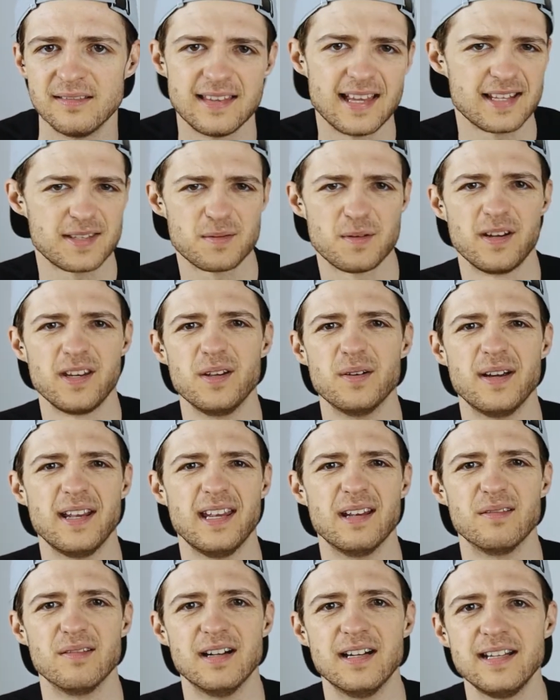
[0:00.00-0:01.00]
that's why you're
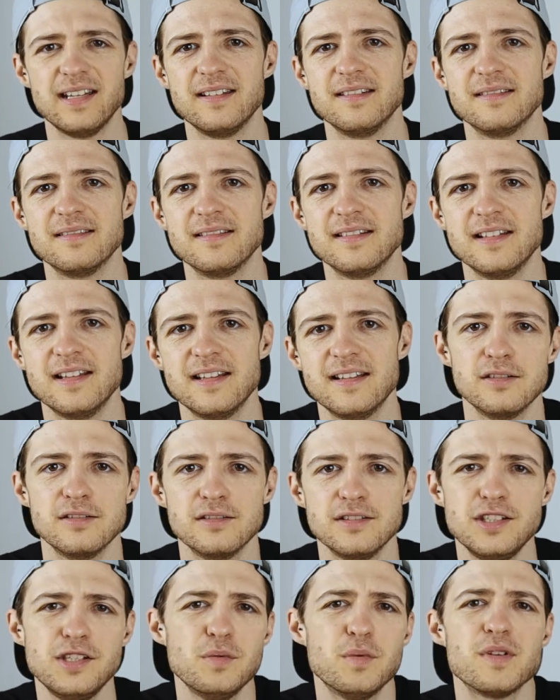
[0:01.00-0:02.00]
here, right?
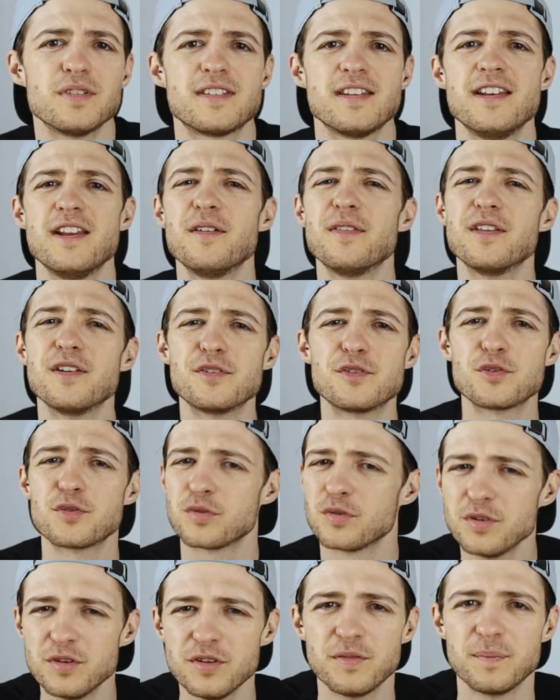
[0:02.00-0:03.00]
You want to know the
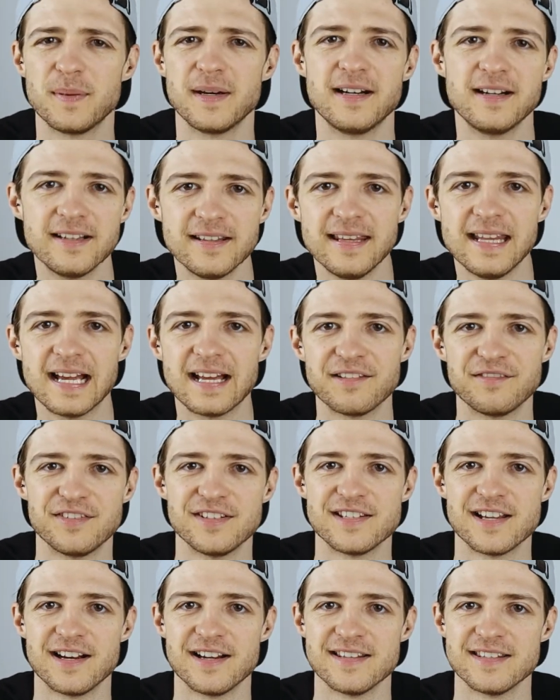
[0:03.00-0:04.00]
truth behind the
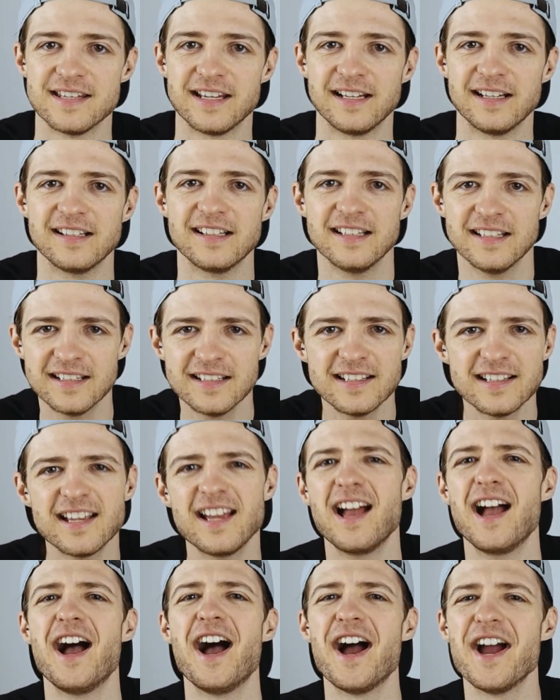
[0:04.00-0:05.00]
advertising
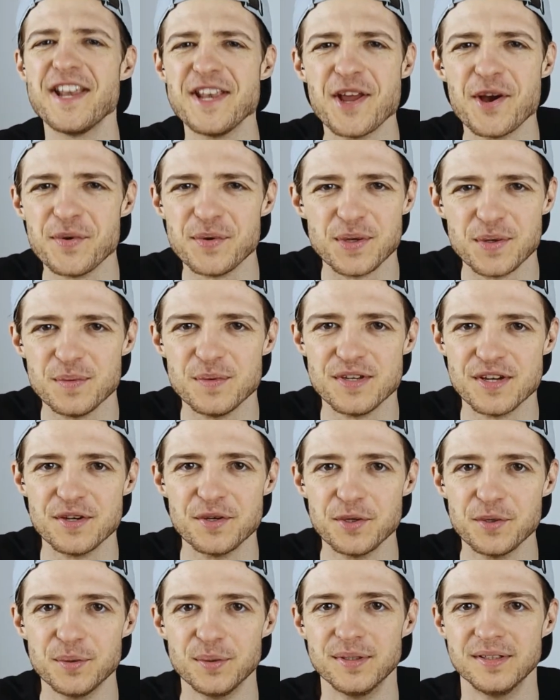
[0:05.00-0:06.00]
I know you
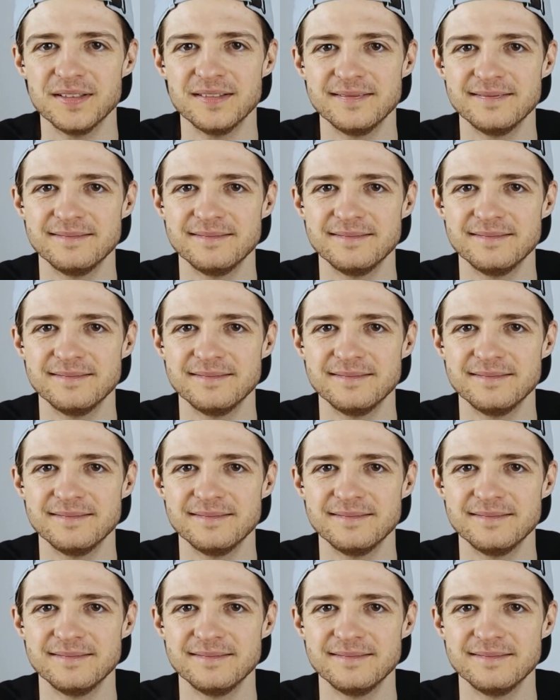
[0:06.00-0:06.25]
do.